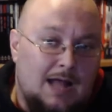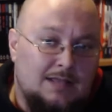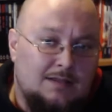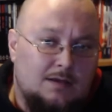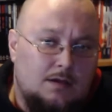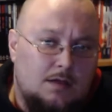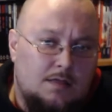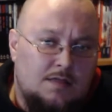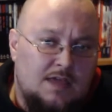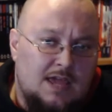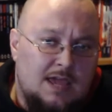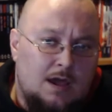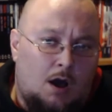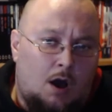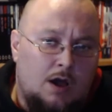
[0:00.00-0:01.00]
And
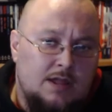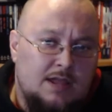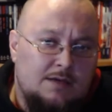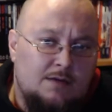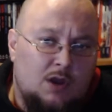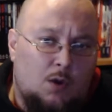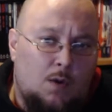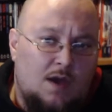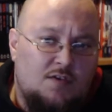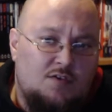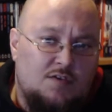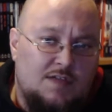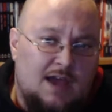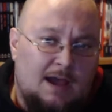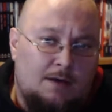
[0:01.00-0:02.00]
the idea in
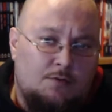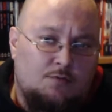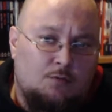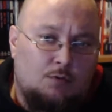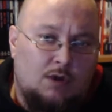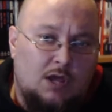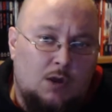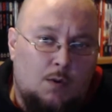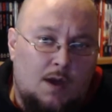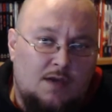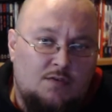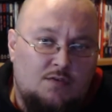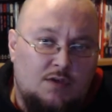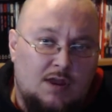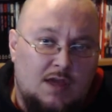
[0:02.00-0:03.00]
question, the house rule in
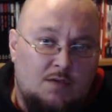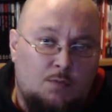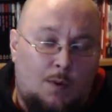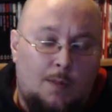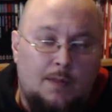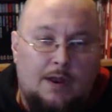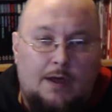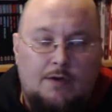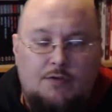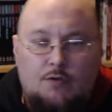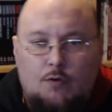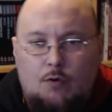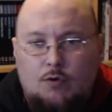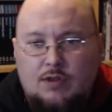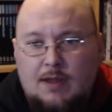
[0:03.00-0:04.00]
question, is one that I
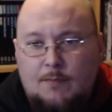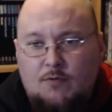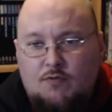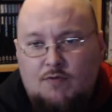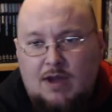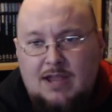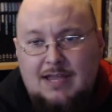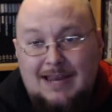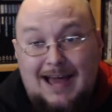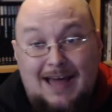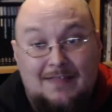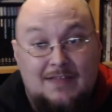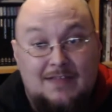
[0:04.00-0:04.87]
saw demonstrated